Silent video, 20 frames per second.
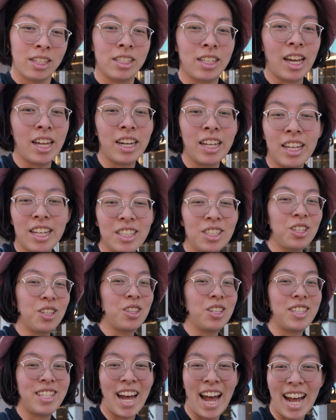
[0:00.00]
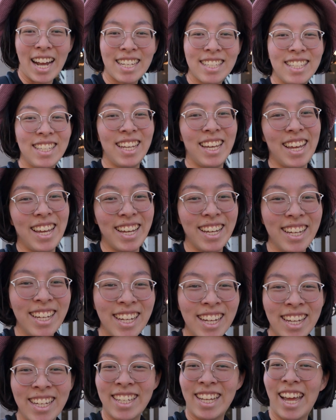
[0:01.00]
getting into the taxi,
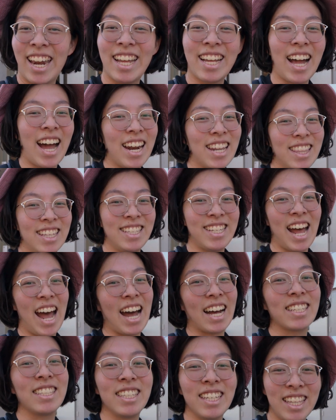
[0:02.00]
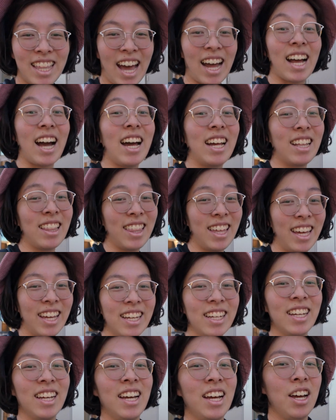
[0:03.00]
getting out of the taxi, that kind of
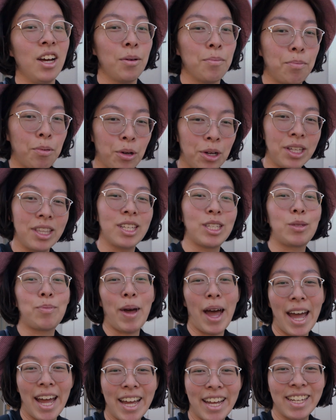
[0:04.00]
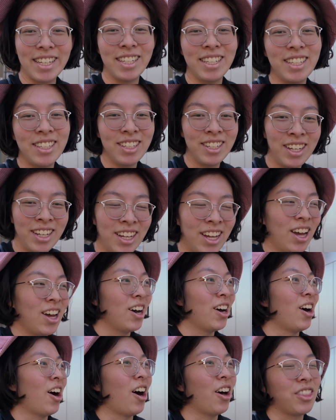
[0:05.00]
thing. Putting this bag
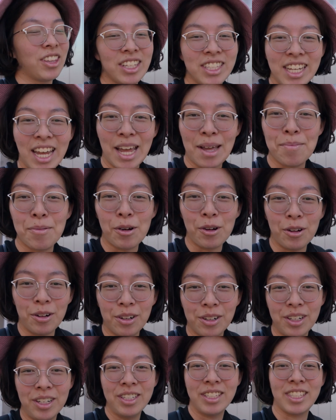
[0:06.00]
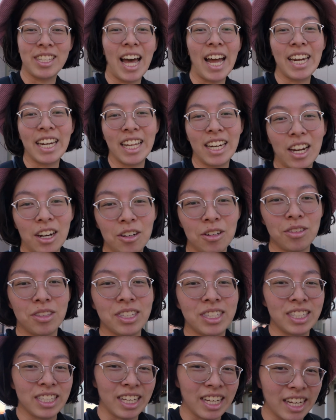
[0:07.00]
on the table, sliding it under
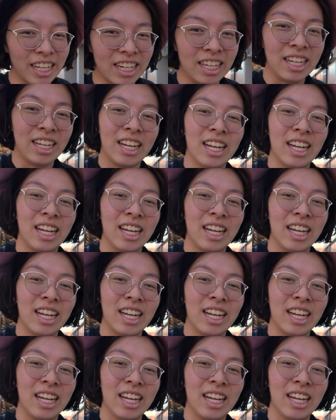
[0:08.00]
the seat.